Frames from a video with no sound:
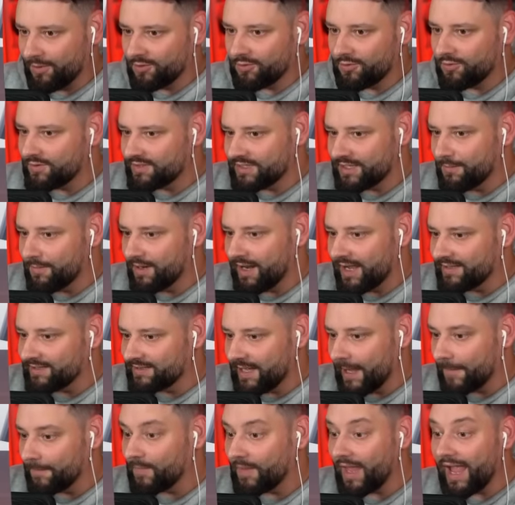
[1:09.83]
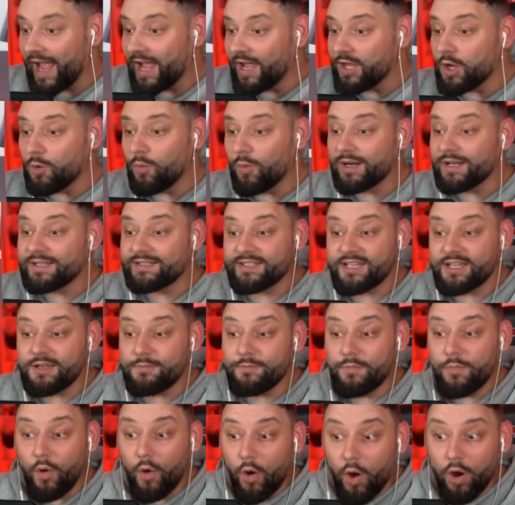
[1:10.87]
Crew Simulator and you want to see
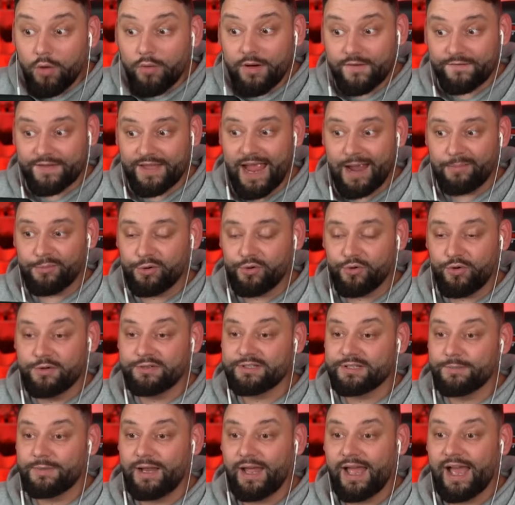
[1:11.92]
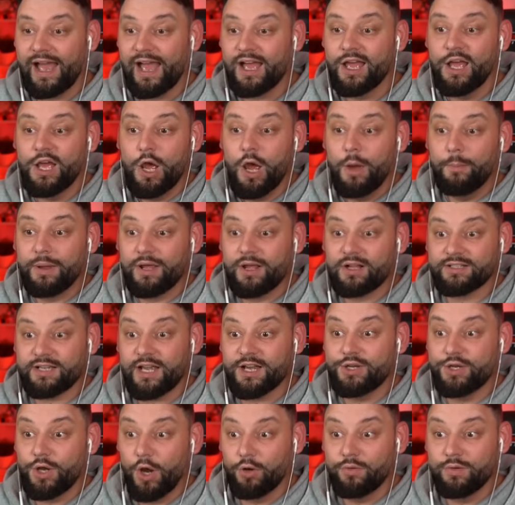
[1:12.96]
more of Cabin Crew Simulator because I
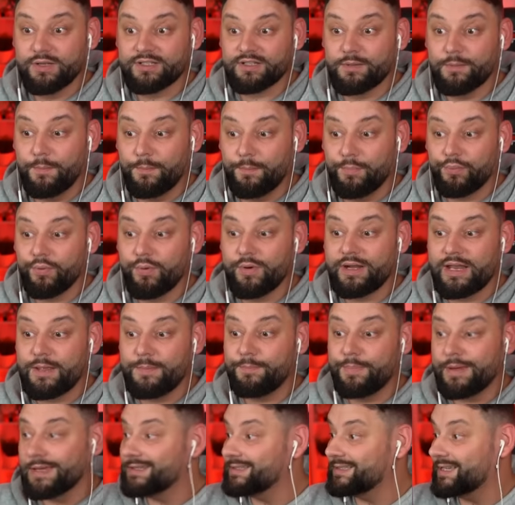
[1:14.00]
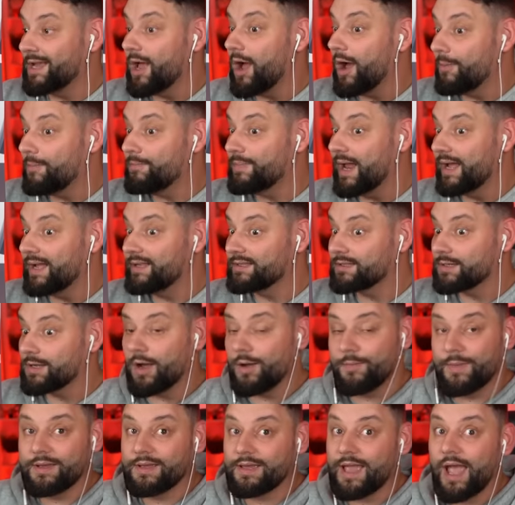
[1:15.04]
know there's some pretty beastly updates
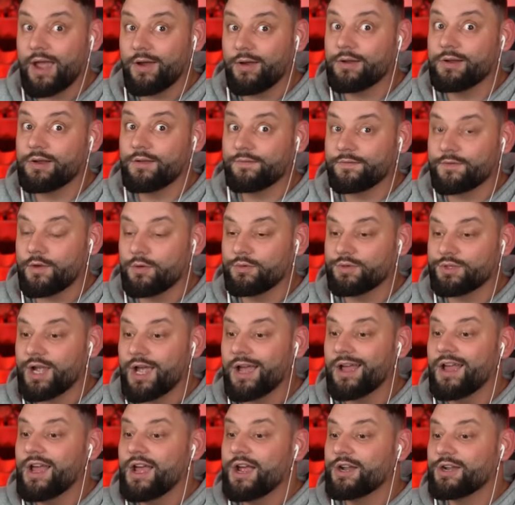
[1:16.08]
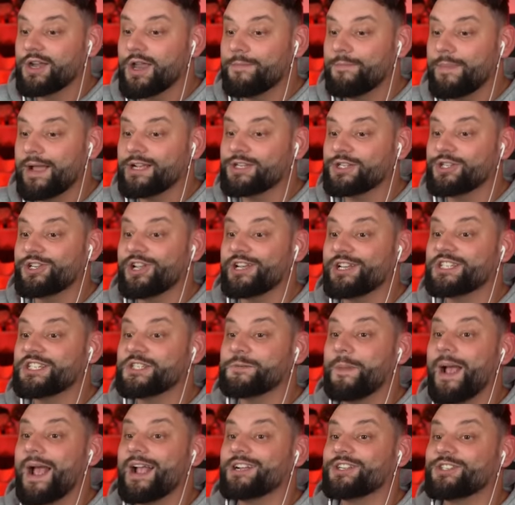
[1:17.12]
coming out in the future, then make sure you
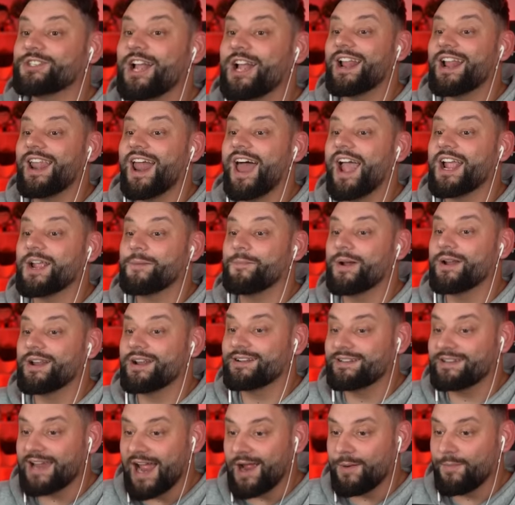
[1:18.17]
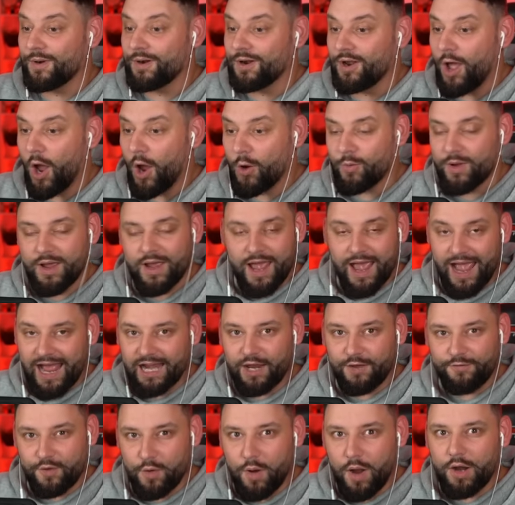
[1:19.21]
smash like button down below. And
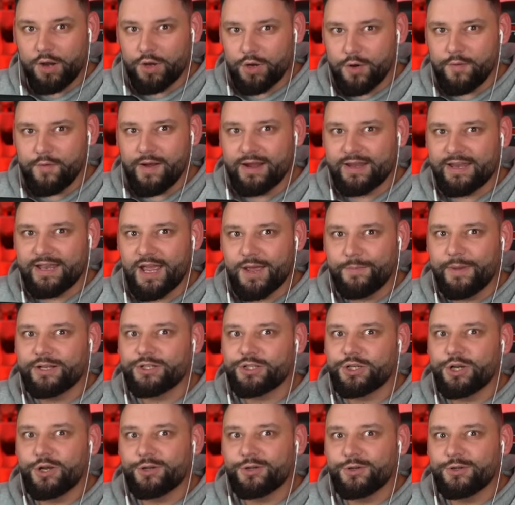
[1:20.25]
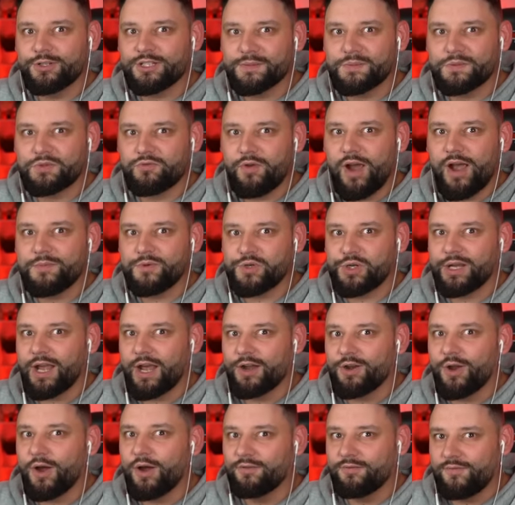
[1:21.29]
if you are new around here, make sure you do subscribe so you get
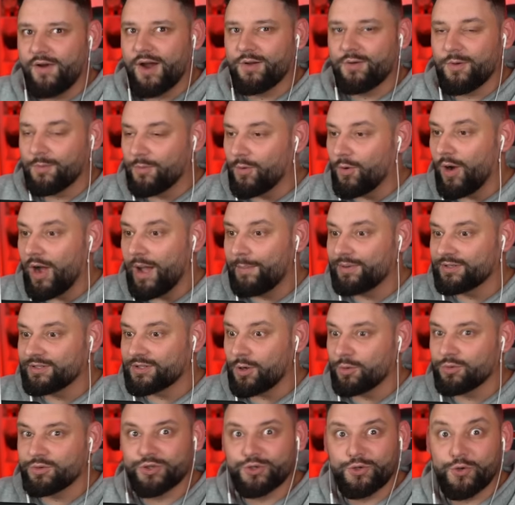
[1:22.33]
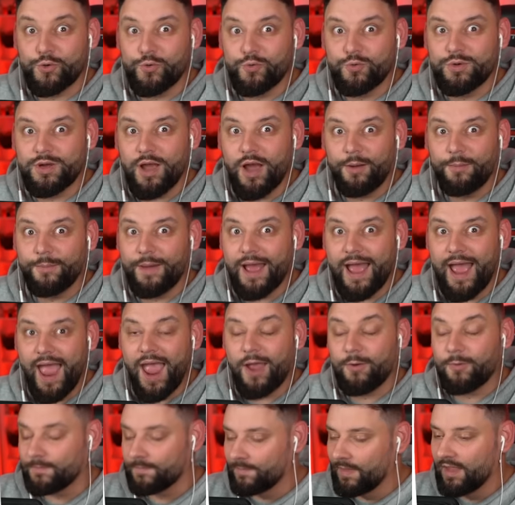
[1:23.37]
notified when more episodes do come
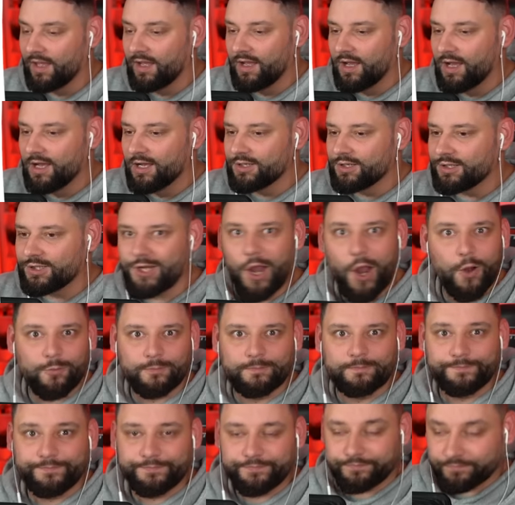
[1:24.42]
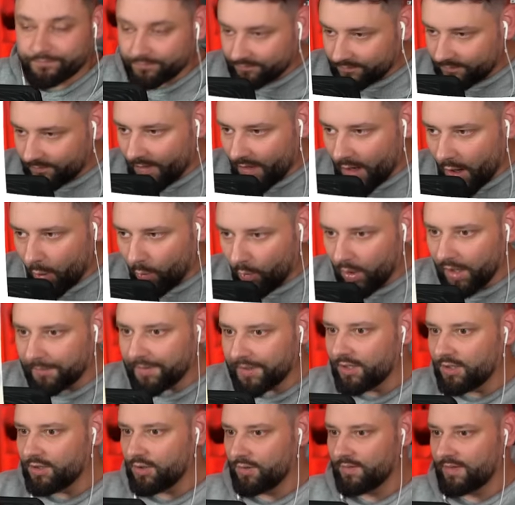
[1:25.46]
out. So, what I'm
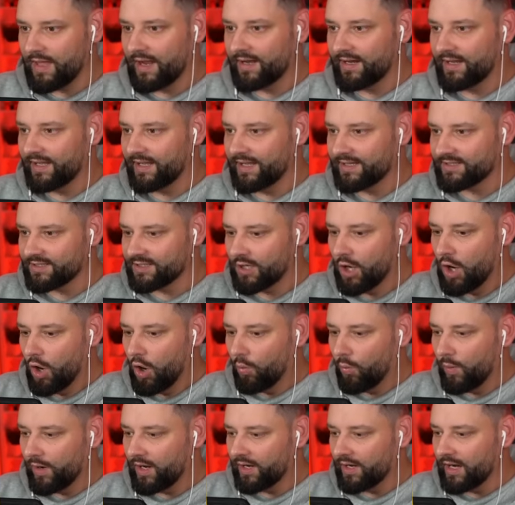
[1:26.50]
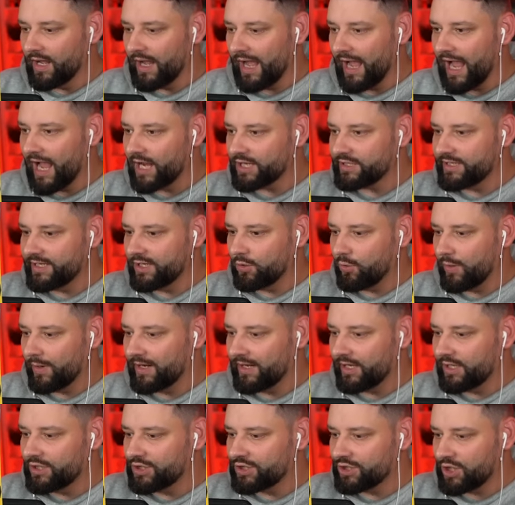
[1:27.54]
going to do then is we're going to actually
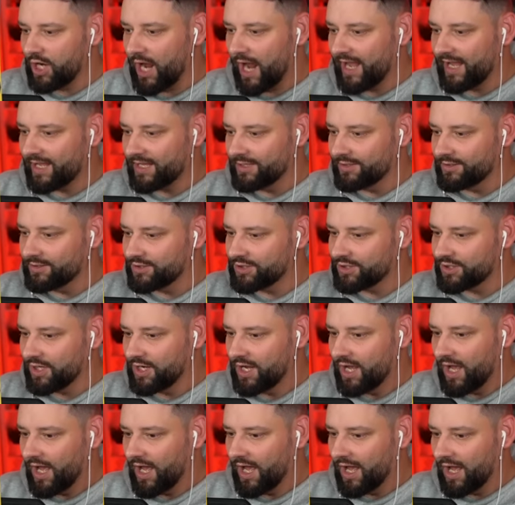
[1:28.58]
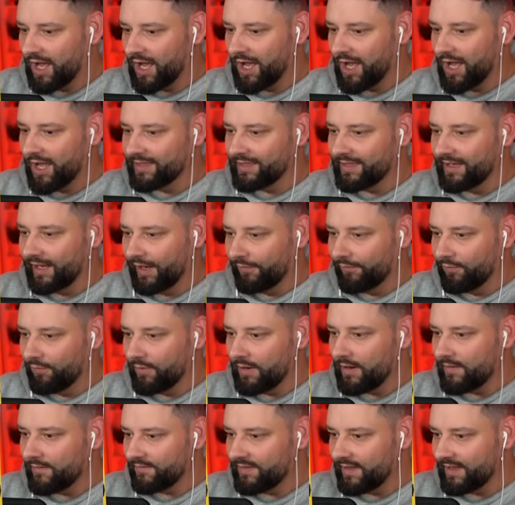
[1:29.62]
quickly change uh,
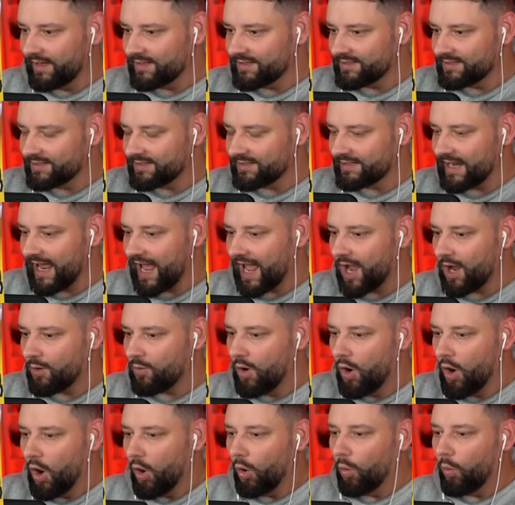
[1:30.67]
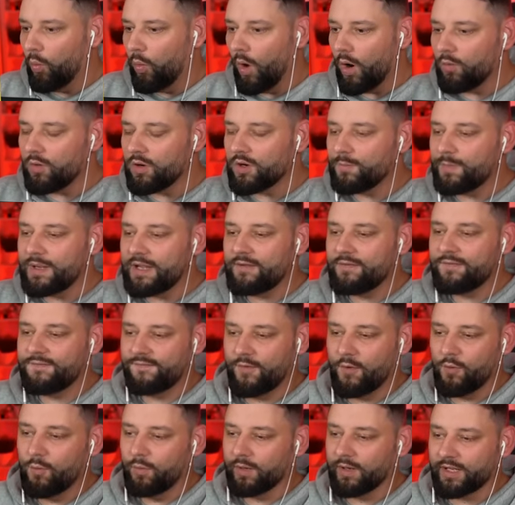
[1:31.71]
delivery of this. Now, what would be
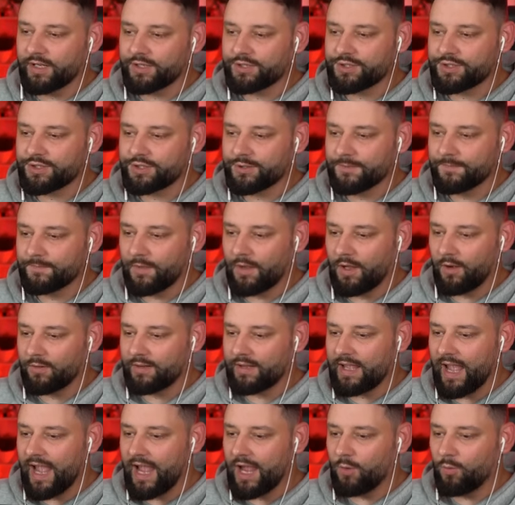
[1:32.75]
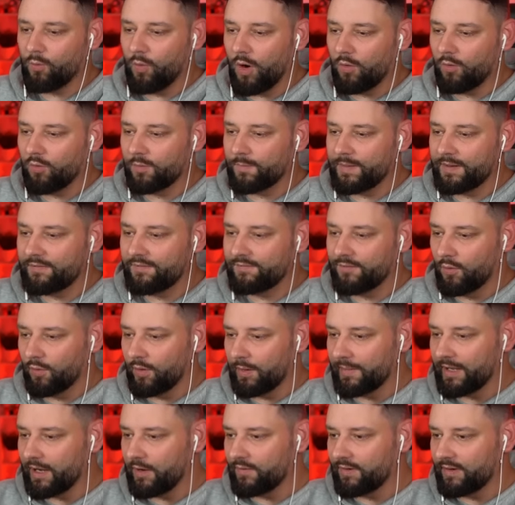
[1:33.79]
foolish? Okay, what would be
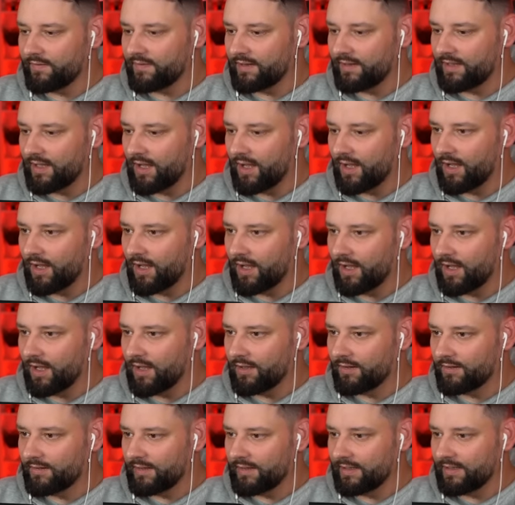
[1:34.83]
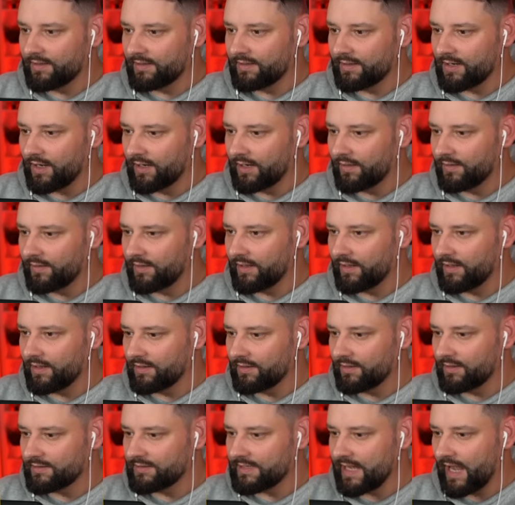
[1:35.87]
foolish? Let me get rid of the uh, the the kind of the
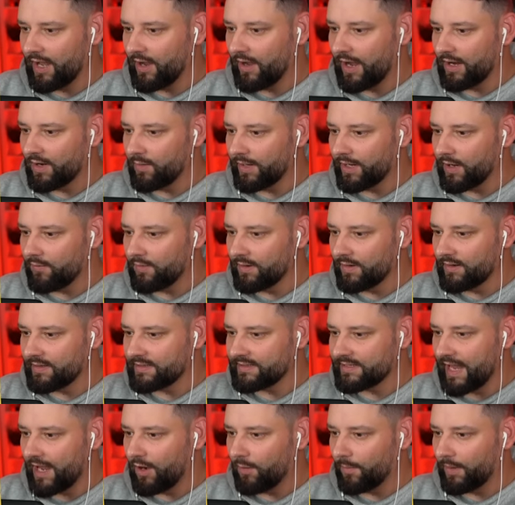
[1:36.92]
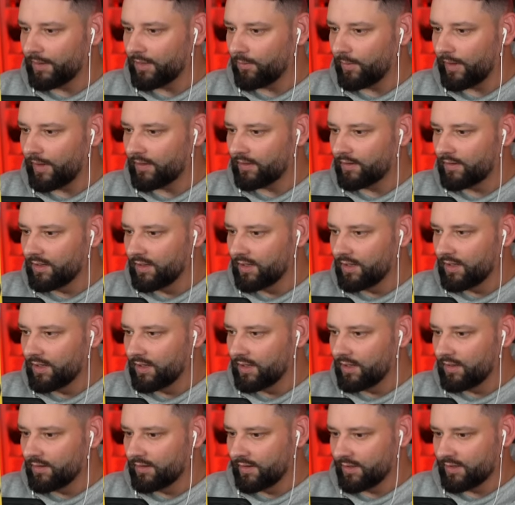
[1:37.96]
the tail. How do I get rid of the tail? By the way,
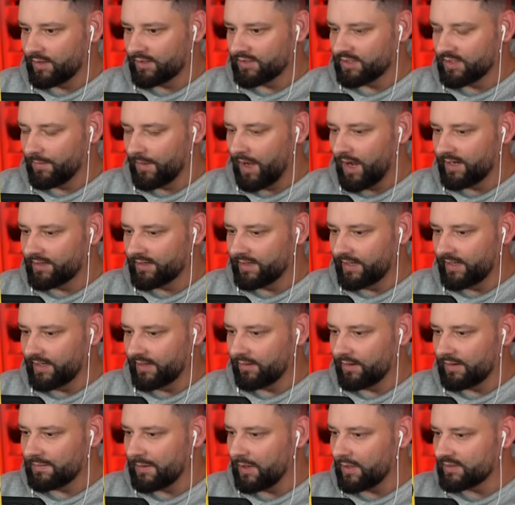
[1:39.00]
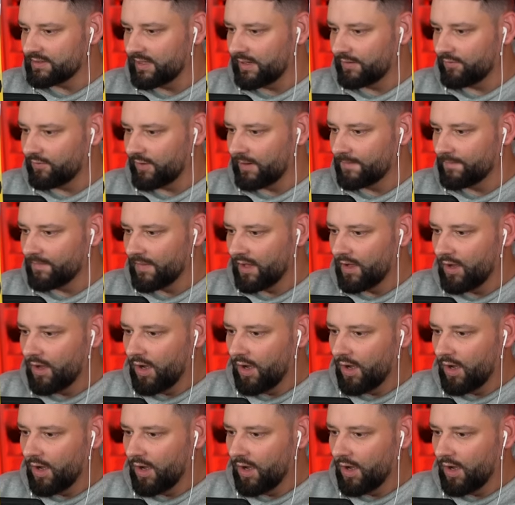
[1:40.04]
the custom ID. Let me get delivery.